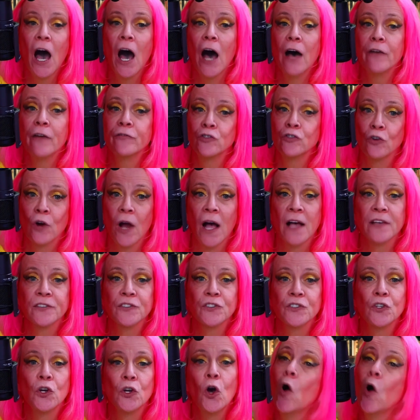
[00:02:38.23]
of
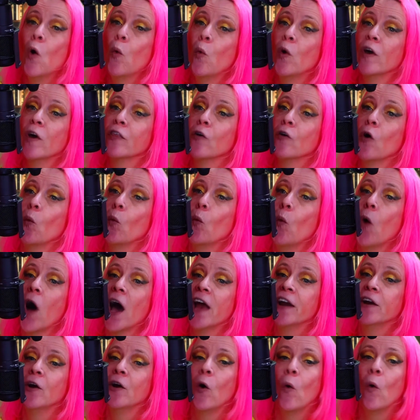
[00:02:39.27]
trust with
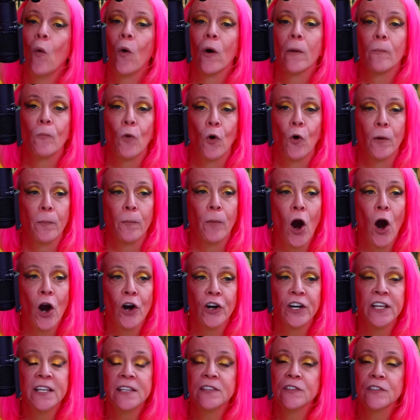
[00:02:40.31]
one or more
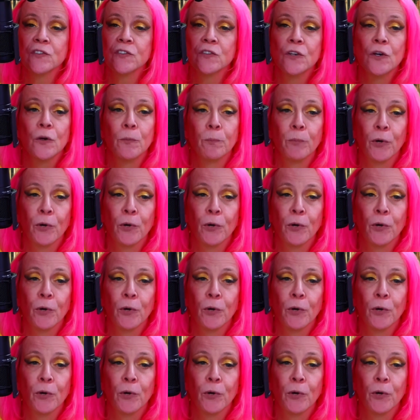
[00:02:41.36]
parties,